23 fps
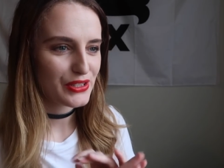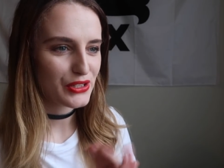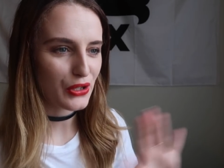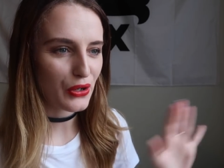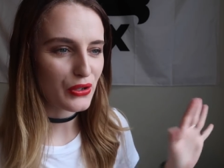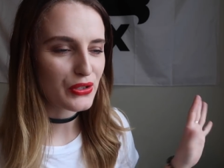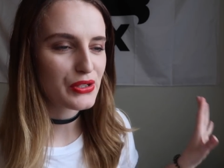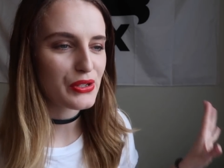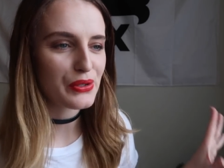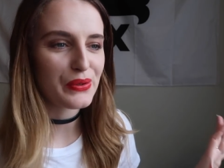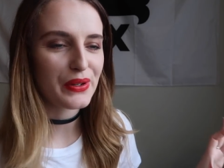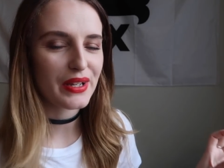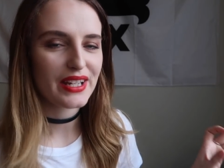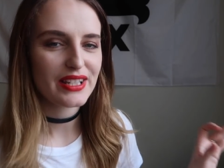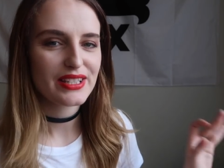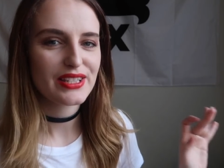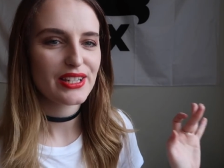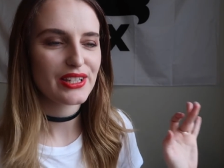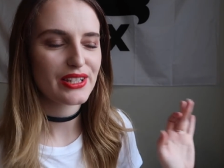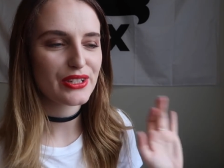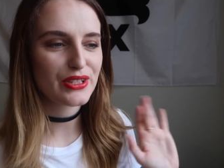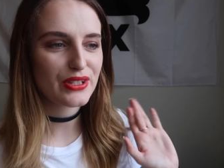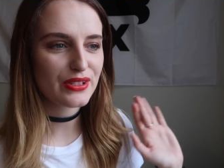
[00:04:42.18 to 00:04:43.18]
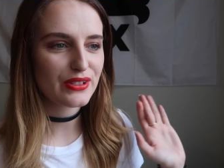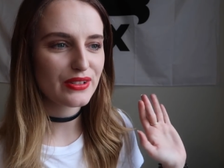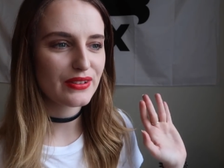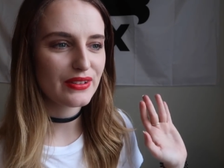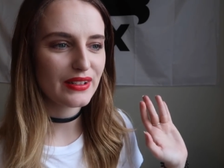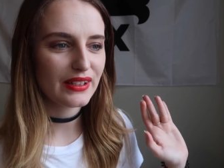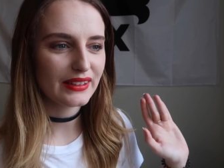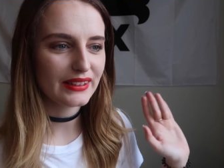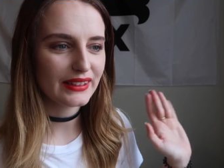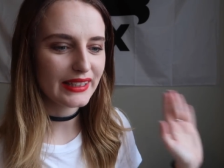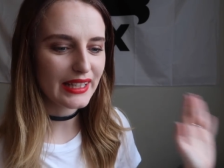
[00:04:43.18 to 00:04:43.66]
Don't do it. Just
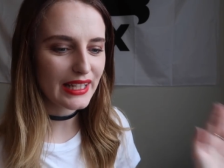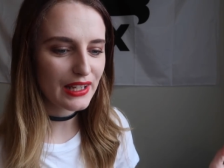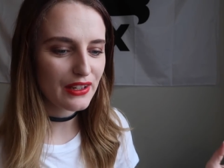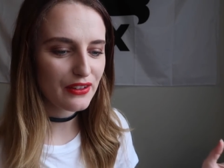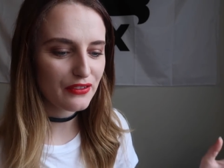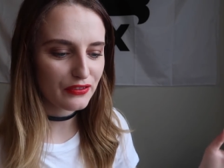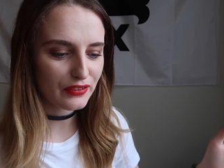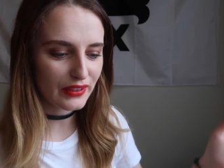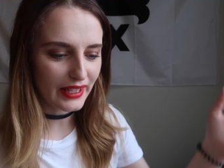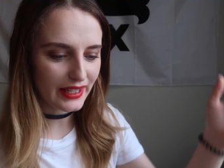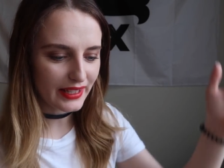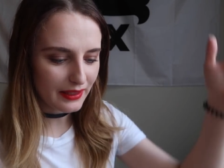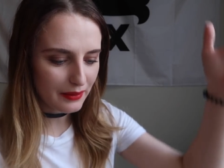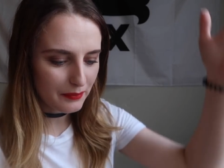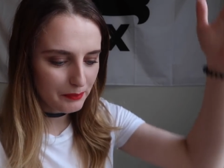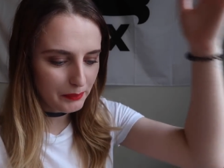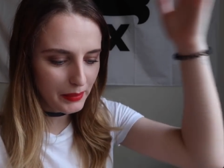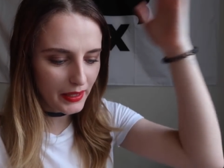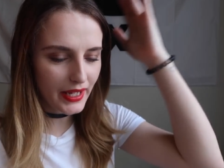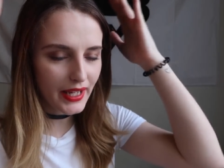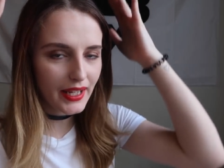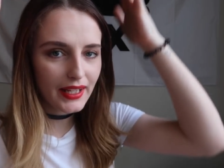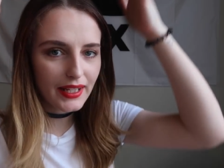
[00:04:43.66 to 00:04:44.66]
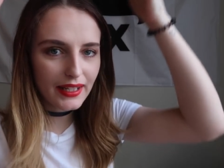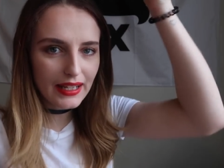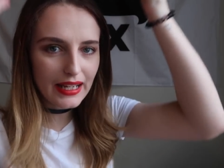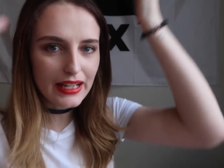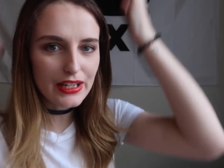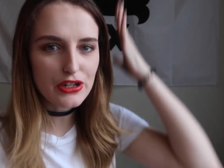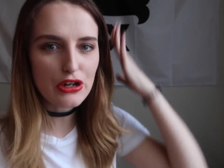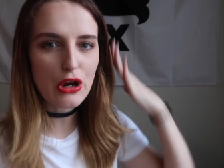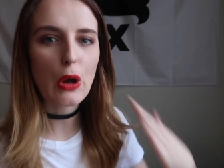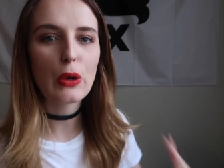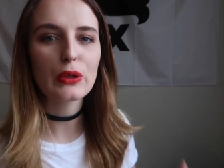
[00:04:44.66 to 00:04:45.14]
leave, like be
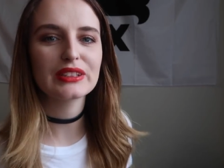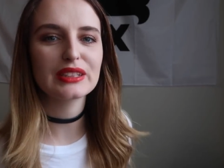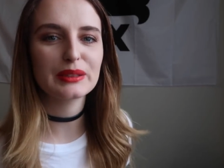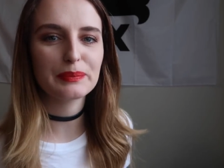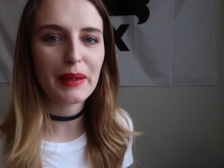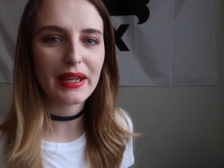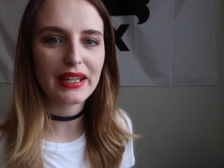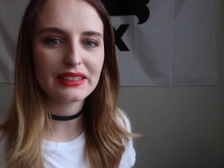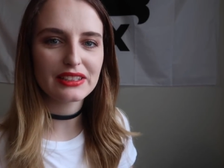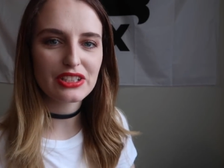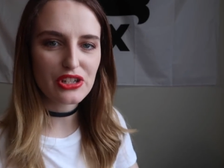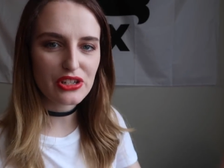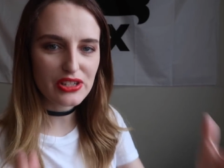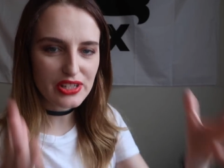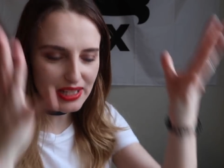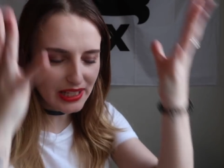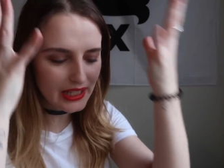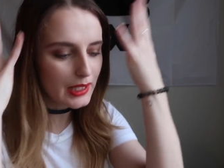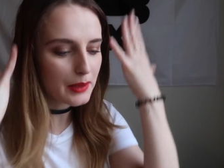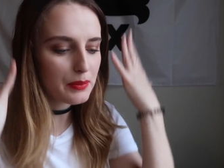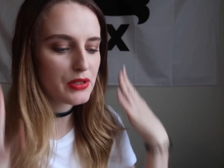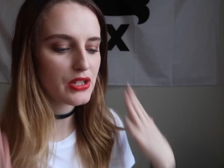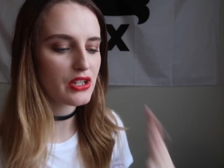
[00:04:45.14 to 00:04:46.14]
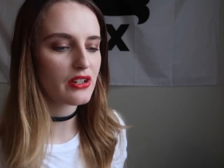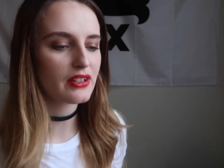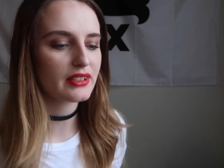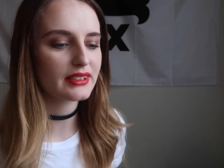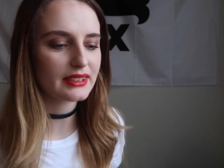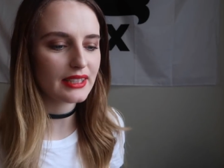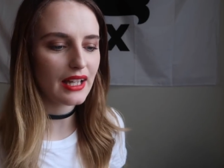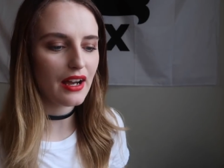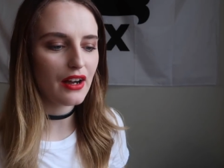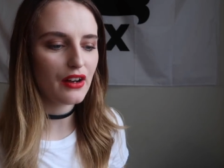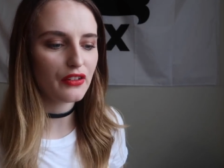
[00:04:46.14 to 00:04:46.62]
in your own space. Just keep to
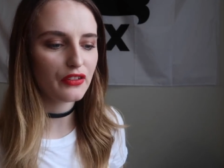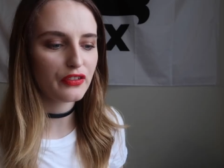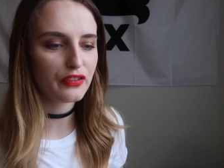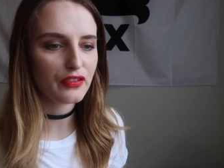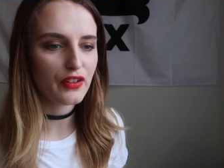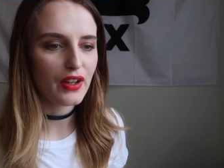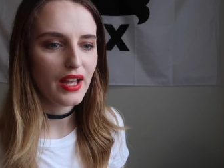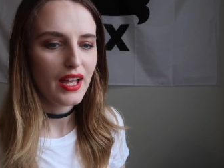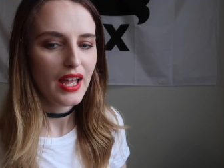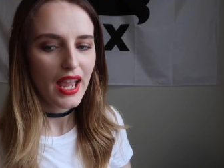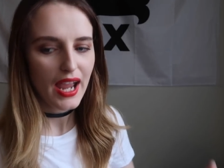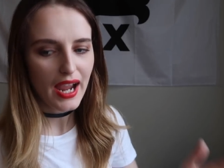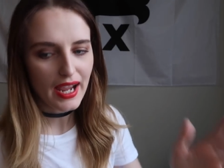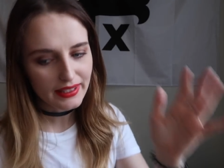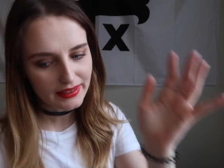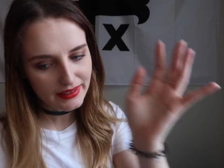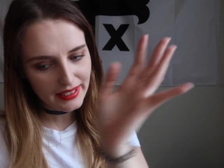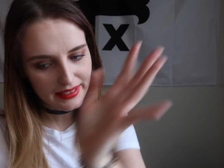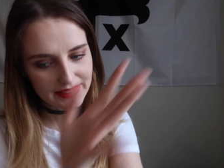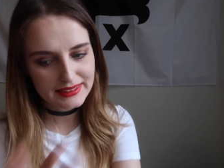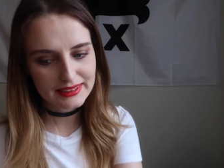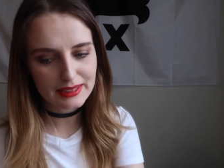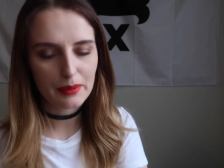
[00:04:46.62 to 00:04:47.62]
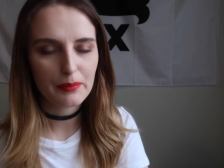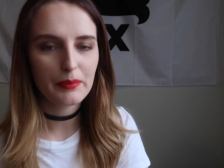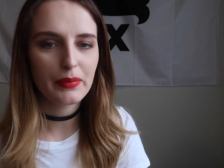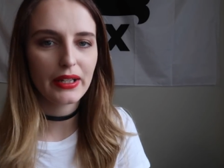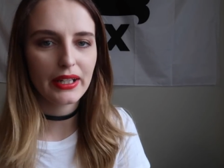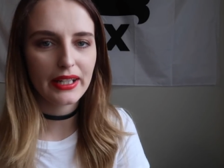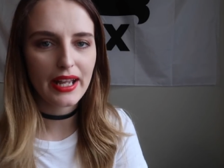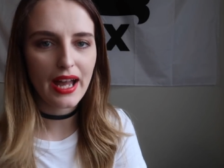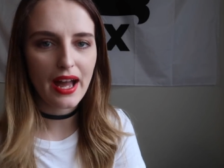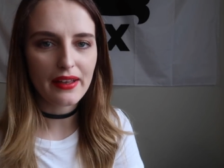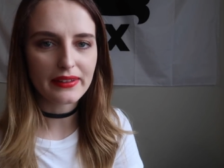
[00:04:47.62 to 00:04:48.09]
yourself and let
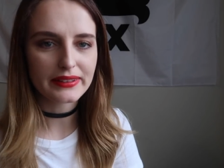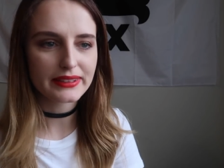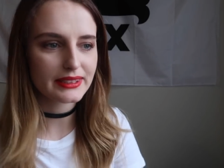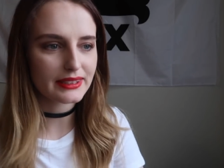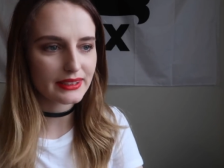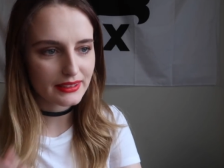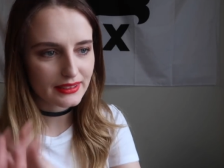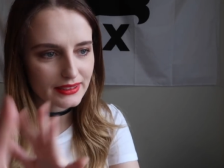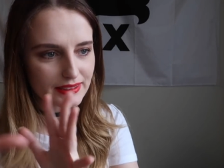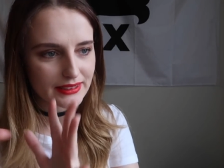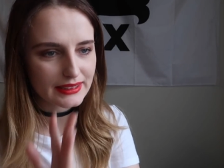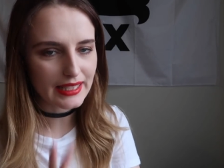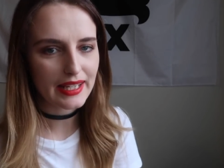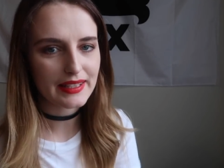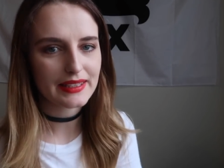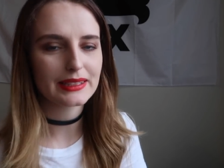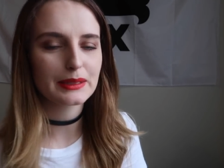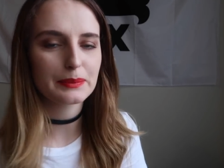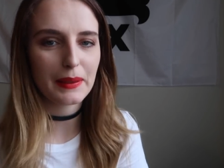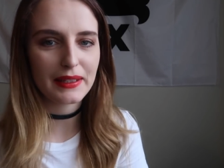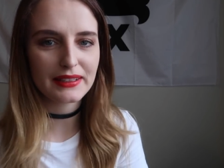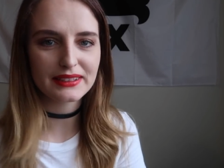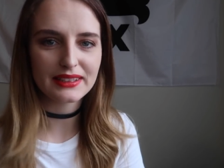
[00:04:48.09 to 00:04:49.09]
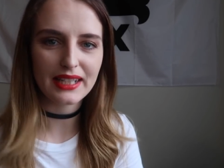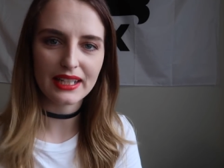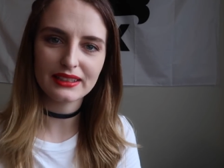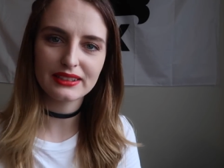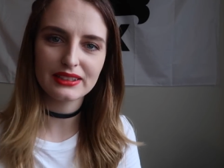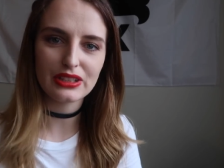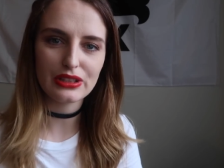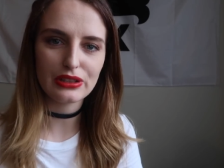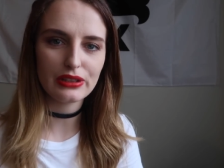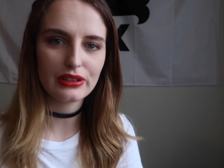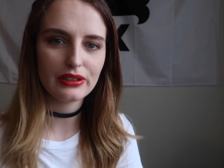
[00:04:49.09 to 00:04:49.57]
somebody else take the space
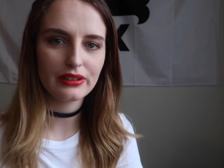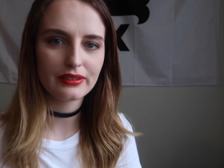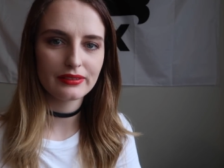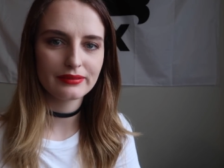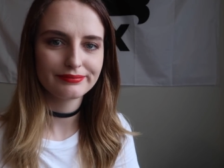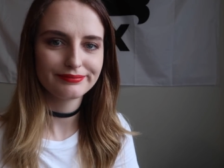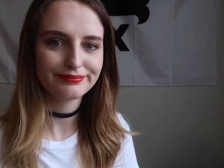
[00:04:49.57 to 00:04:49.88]
next to you.